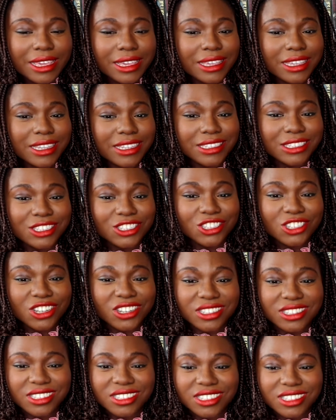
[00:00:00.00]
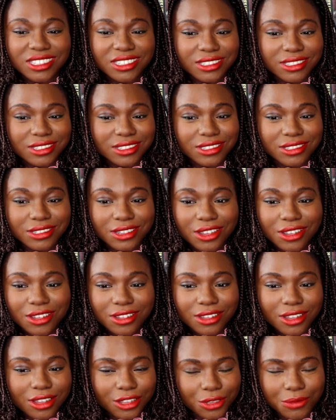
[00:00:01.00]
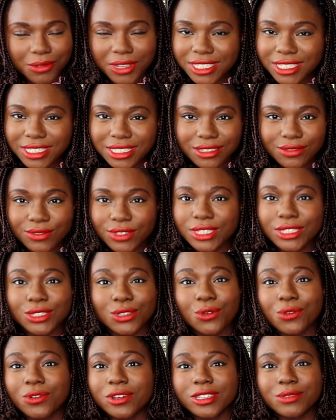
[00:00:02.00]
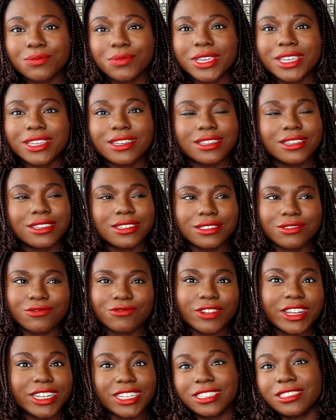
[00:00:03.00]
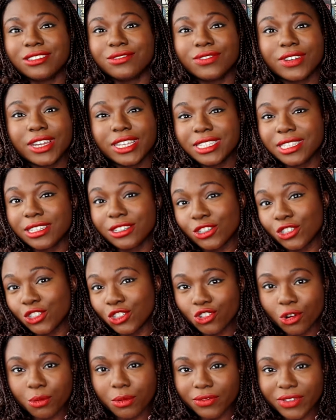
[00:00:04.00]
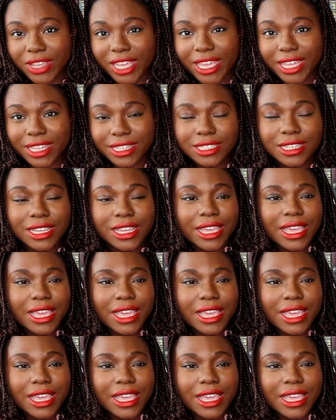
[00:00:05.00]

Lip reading: He's just as argumentative as he's always been. He's ready to fight at the drop of a hat.